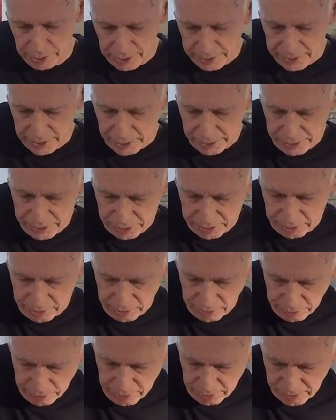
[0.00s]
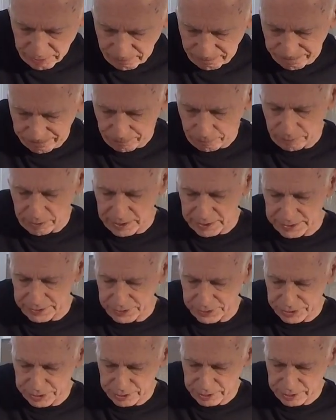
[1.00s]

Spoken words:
Now you can ferment